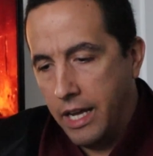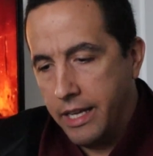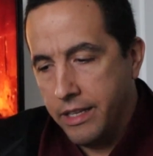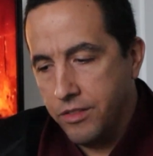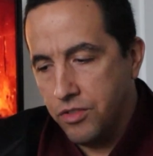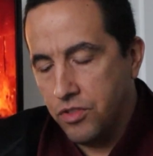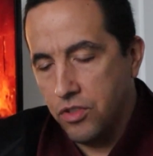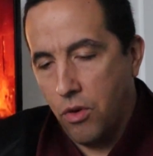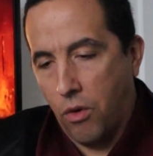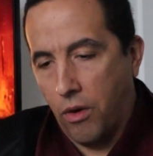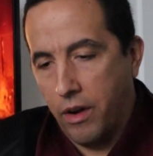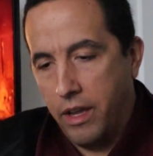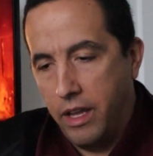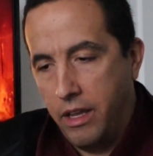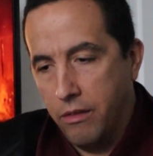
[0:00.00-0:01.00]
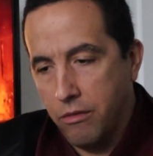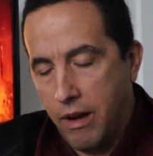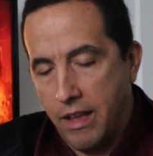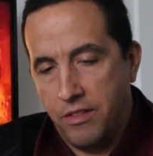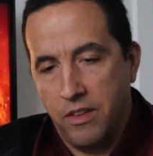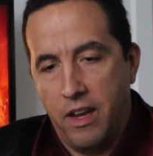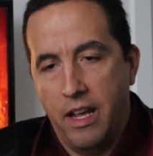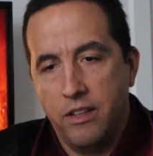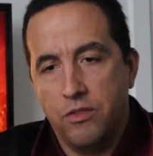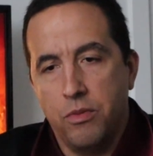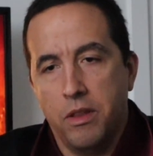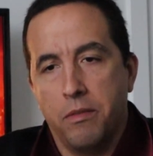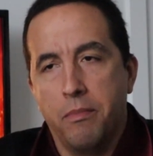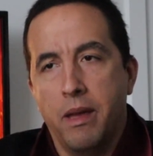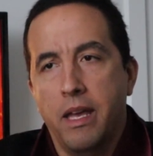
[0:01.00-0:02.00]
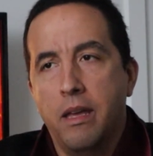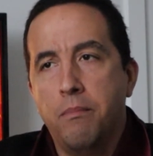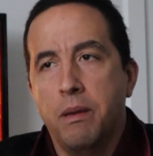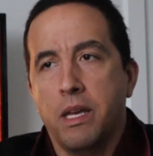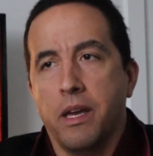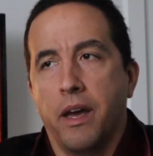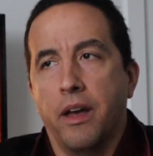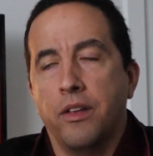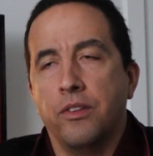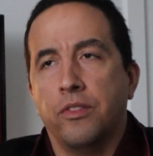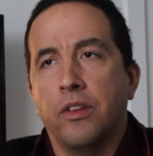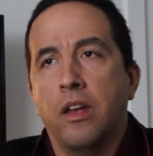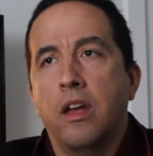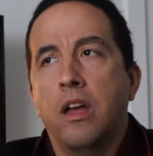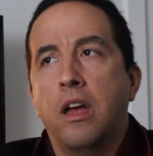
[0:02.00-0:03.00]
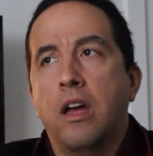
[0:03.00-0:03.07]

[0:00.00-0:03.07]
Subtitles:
his story resonates with me because